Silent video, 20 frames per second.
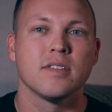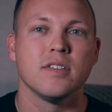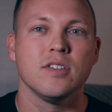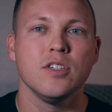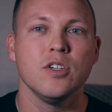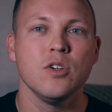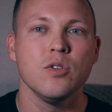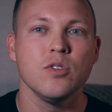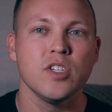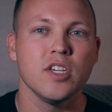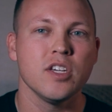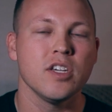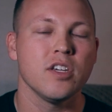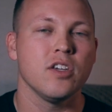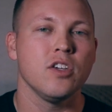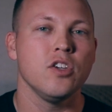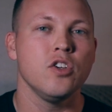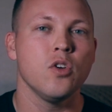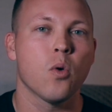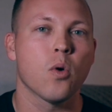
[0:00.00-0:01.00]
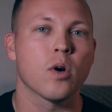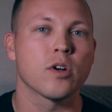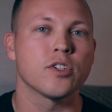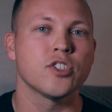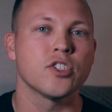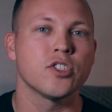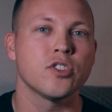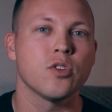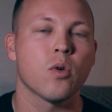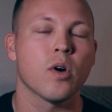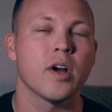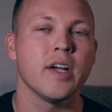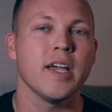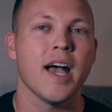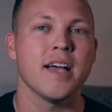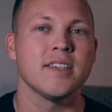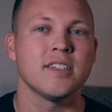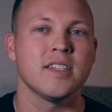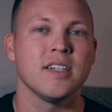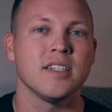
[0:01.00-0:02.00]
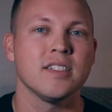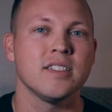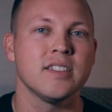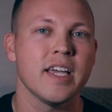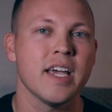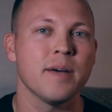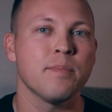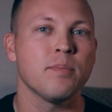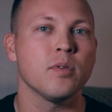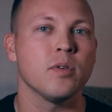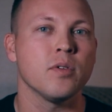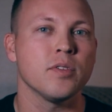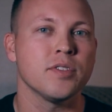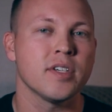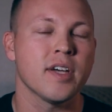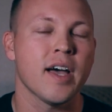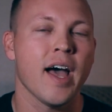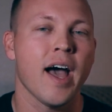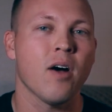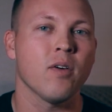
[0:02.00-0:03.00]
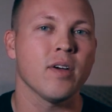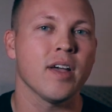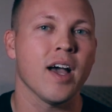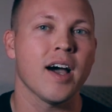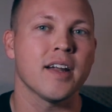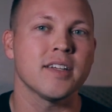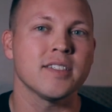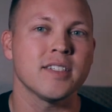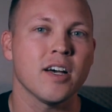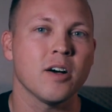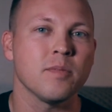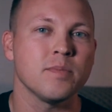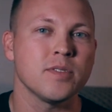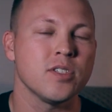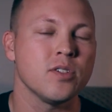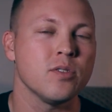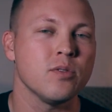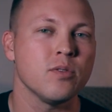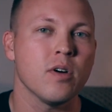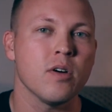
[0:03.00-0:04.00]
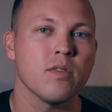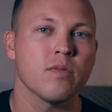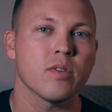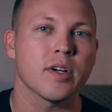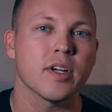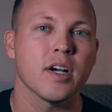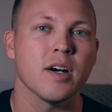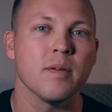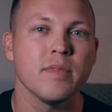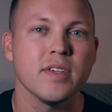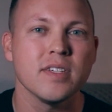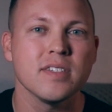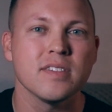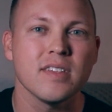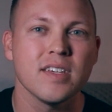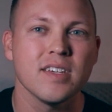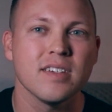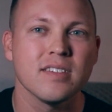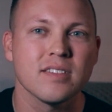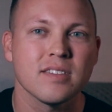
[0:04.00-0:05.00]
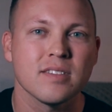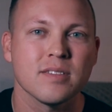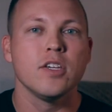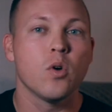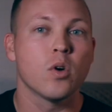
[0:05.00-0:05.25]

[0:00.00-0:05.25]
using your story as an example to how God has helped you overcome these things.